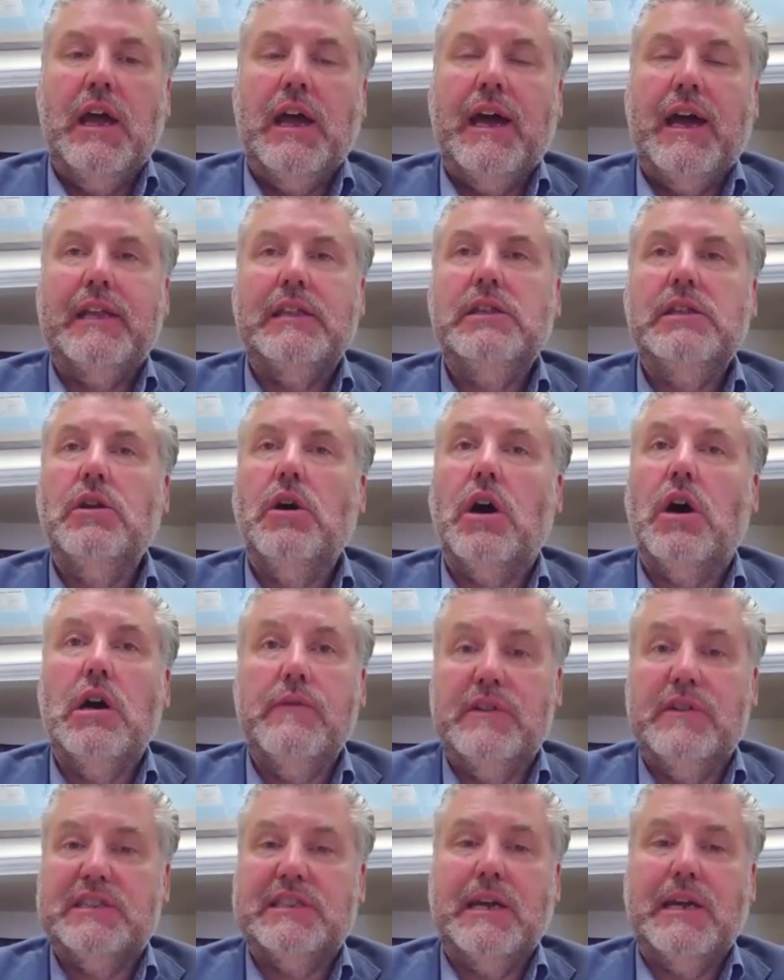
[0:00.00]
And not
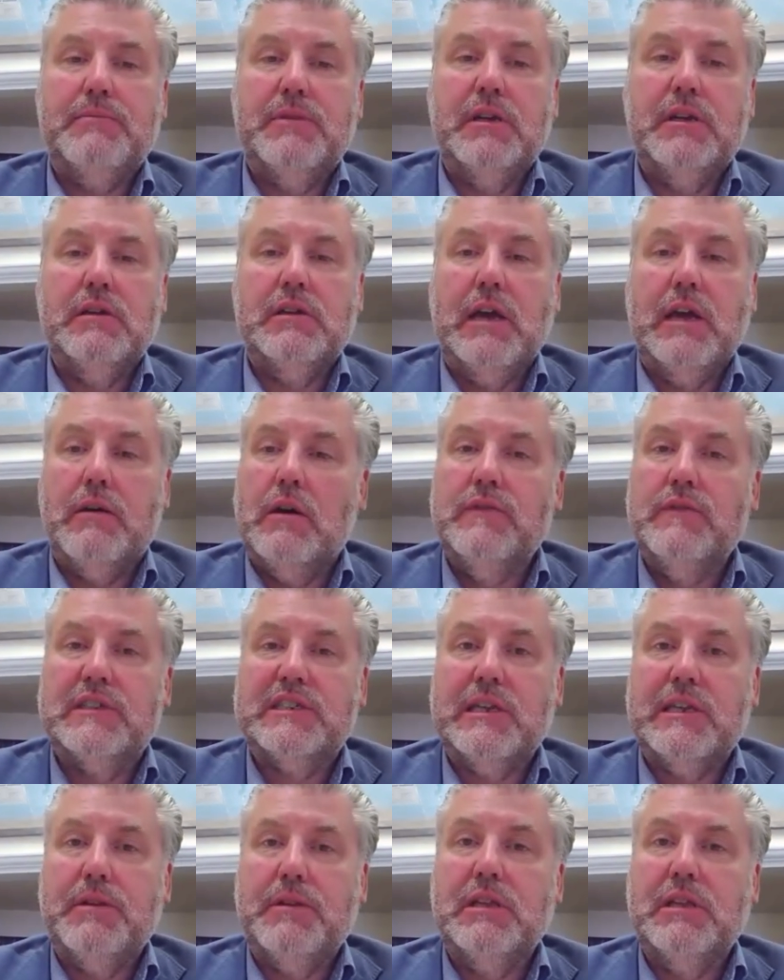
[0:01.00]
overstepping
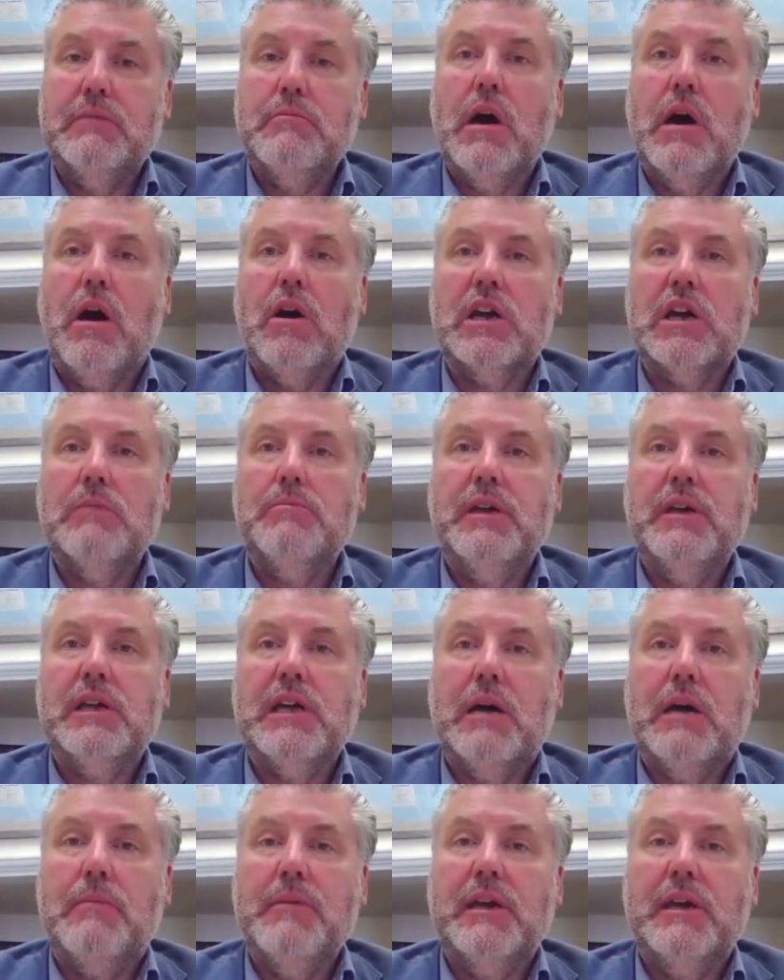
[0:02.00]
the mark and
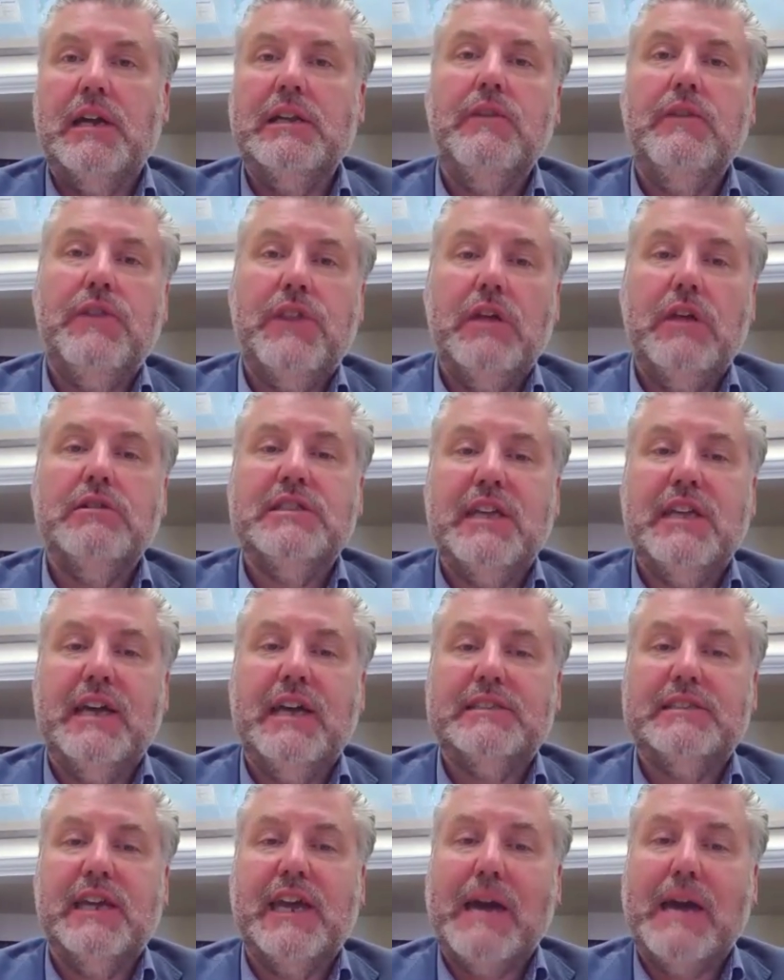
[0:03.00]
becoming an
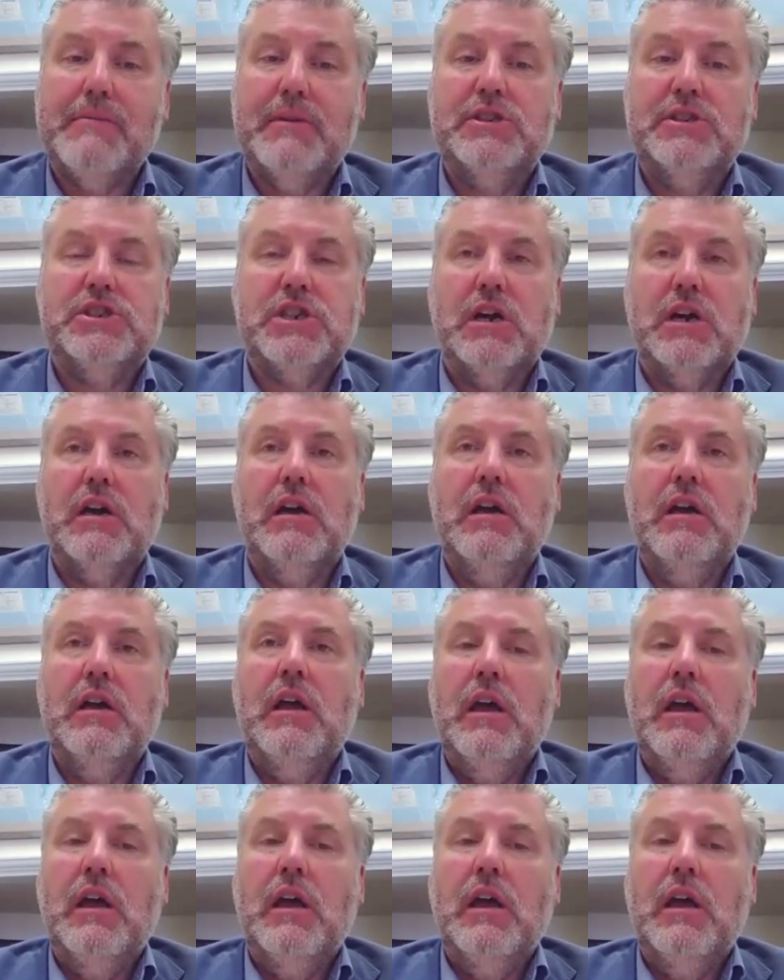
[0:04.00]
enthusiastic amateur